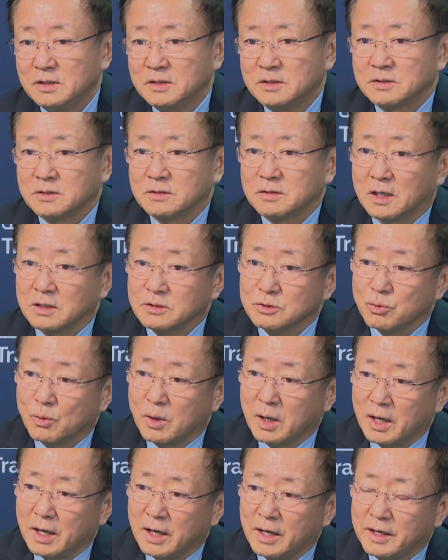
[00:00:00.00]
So that's
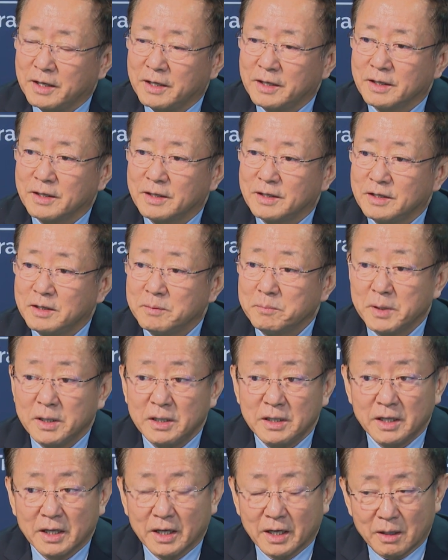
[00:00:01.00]
why in
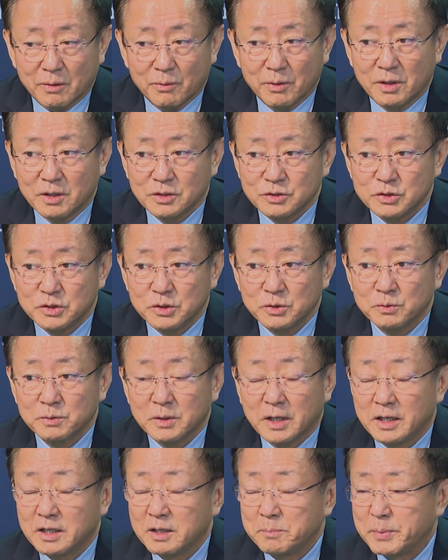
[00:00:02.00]
many areas,
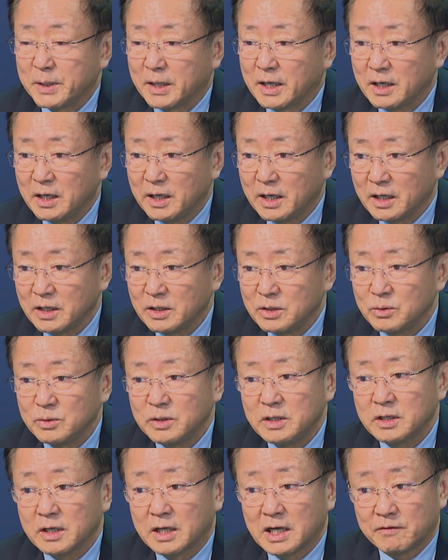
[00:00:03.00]
at the beginning, you
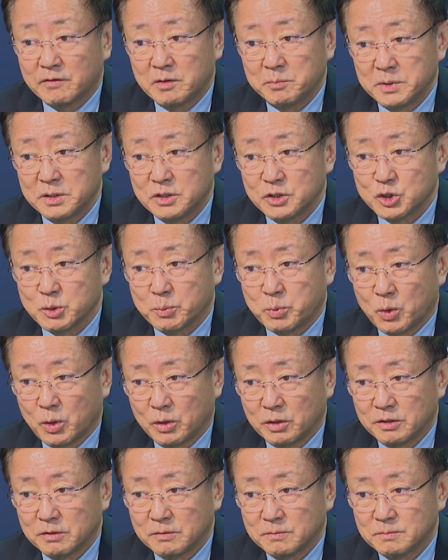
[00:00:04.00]
need a government
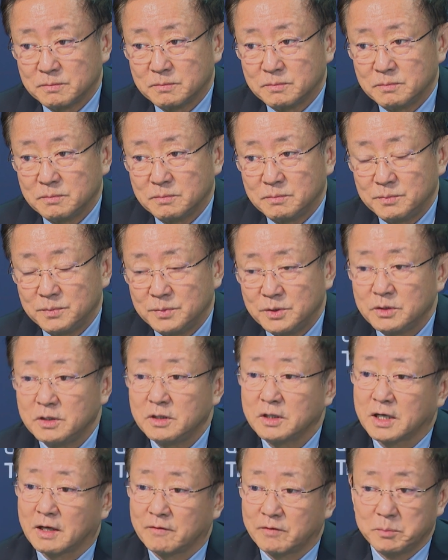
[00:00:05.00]
support. You
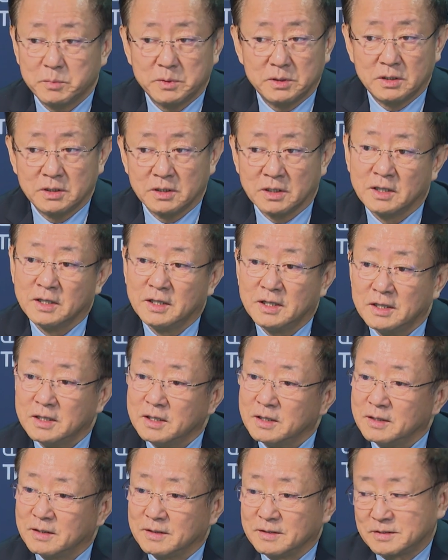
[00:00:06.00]
need a government to
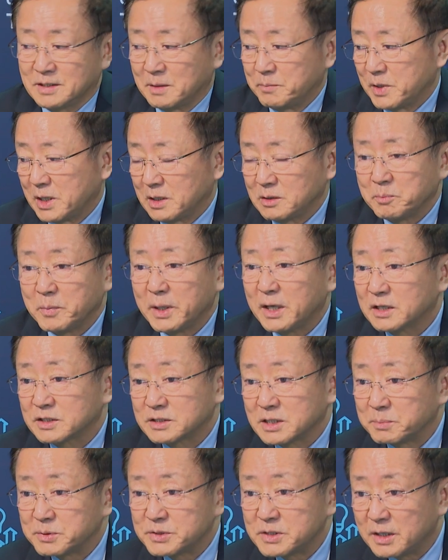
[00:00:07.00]
sometimes make
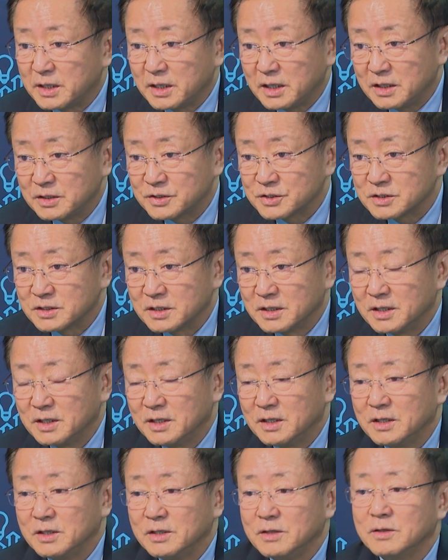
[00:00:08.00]
subsidies,
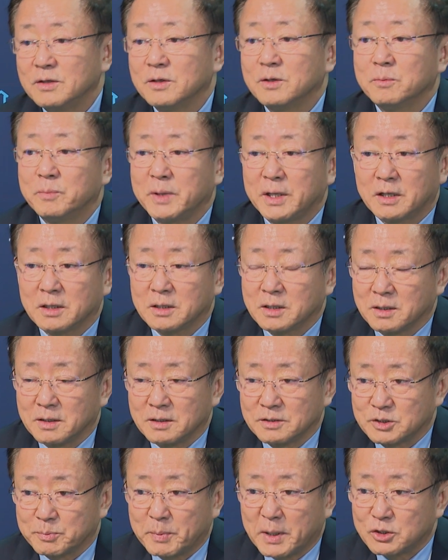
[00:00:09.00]
make
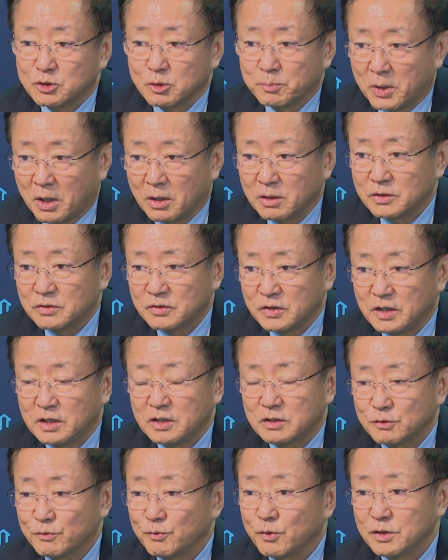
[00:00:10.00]
the special
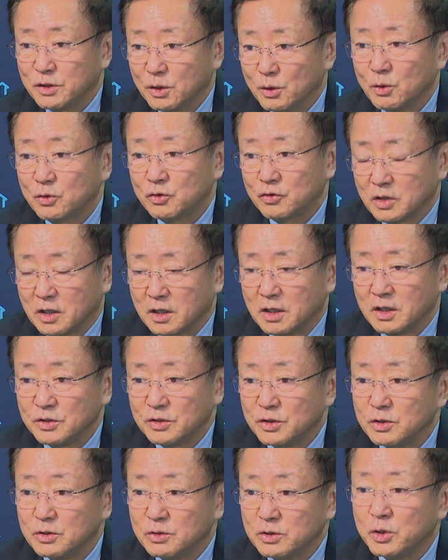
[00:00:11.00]
policies for those
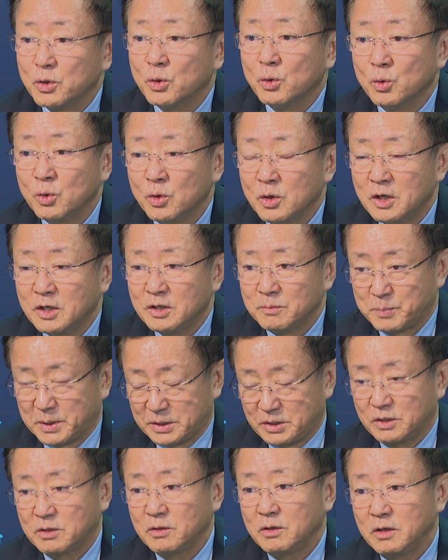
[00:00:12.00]
new,
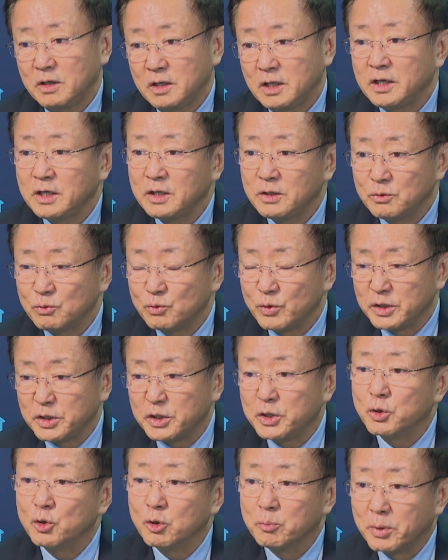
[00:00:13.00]
particularly
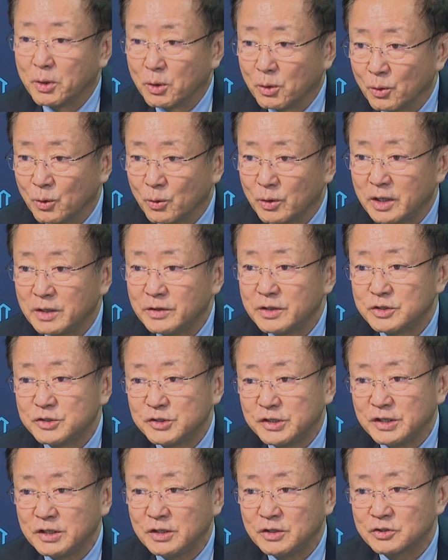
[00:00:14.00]
renewable
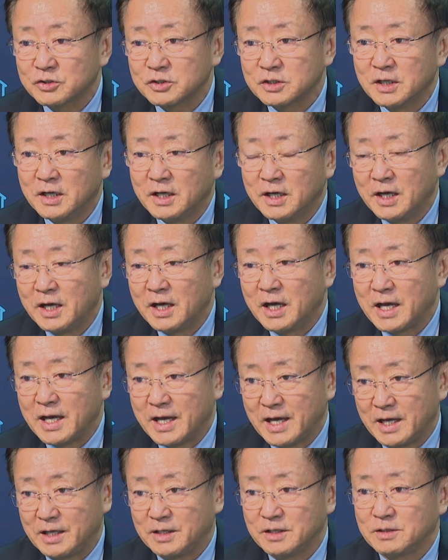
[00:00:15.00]
energies,
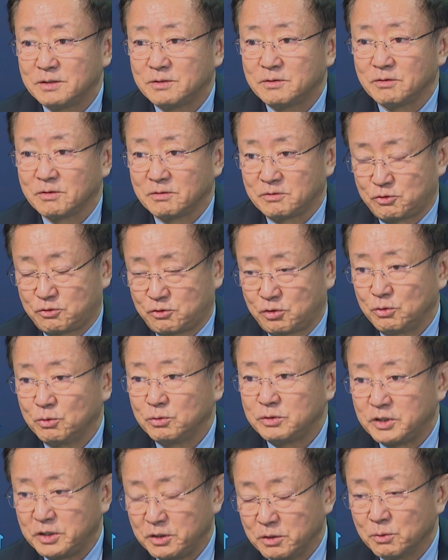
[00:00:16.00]
and
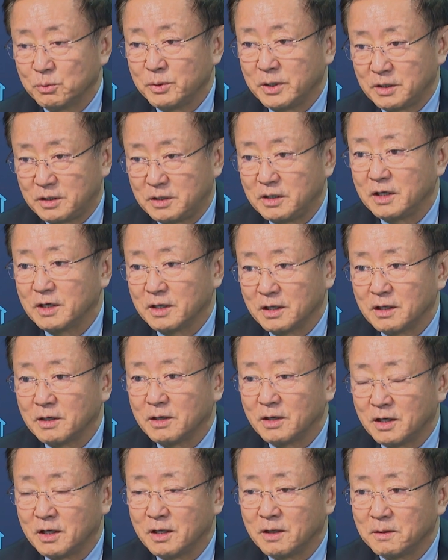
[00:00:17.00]
to deal with the
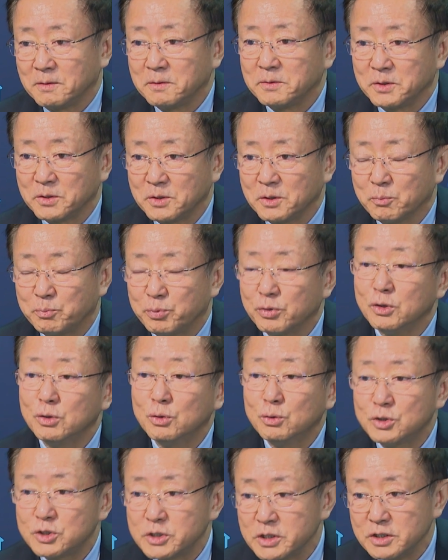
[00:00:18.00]

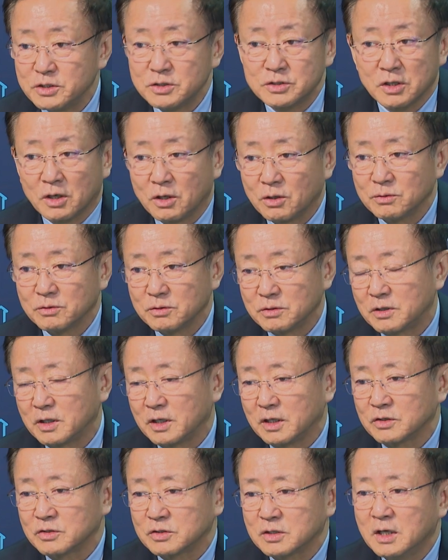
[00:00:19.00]
pollutions, all those
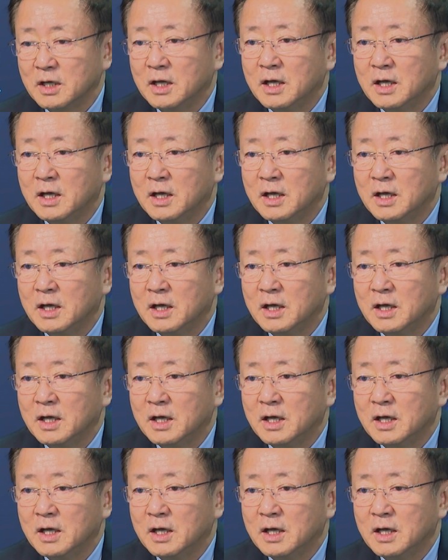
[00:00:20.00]
things,